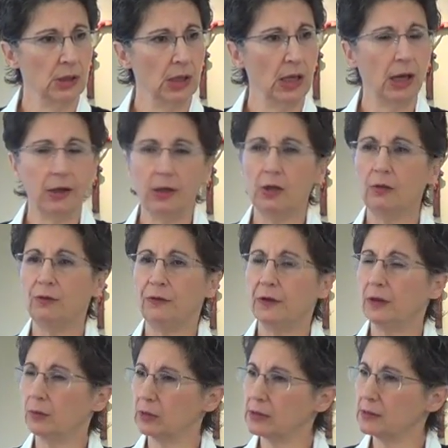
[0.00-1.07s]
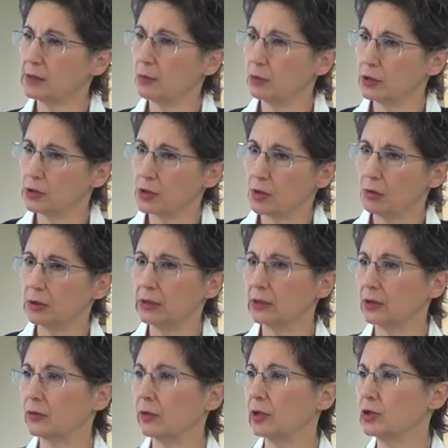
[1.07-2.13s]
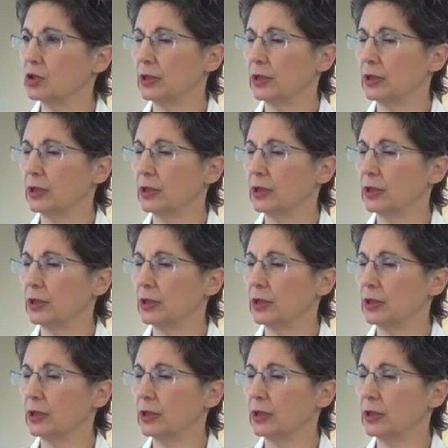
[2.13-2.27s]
How do you feel when someone is holding a grudge